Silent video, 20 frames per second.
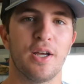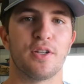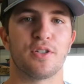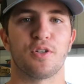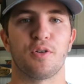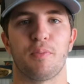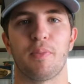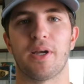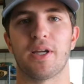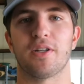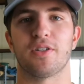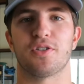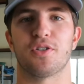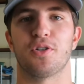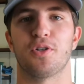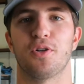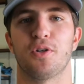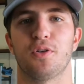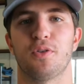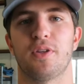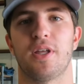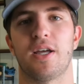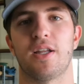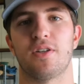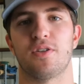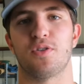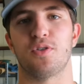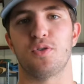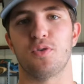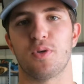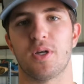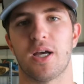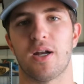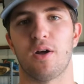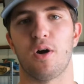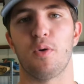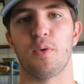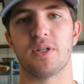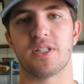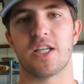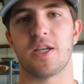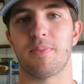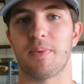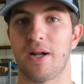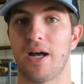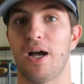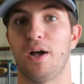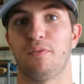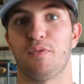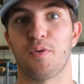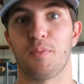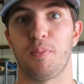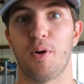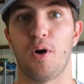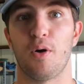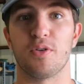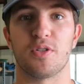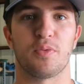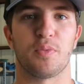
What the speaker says: so making sure that you kind of always keep an eye out for boats,